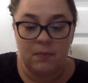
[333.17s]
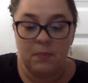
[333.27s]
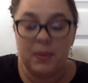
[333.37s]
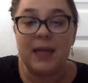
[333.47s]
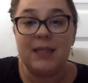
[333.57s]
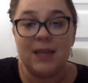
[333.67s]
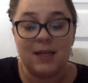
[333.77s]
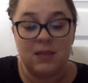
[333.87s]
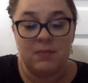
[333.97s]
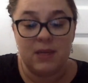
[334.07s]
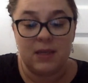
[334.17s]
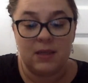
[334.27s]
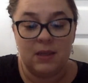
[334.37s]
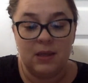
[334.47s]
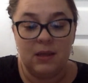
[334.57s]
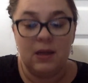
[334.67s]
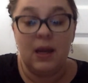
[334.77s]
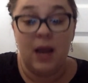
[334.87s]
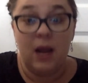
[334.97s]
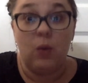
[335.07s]
but I ducked and missed,
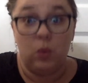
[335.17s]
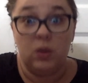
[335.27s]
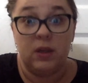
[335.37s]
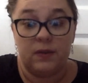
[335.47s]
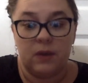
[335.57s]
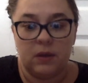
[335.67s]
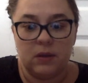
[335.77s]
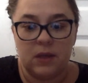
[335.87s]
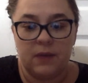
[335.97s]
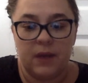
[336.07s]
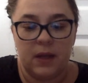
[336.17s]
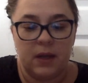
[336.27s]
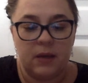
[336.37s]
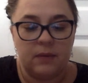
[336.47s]
and it would have hurt if it hit.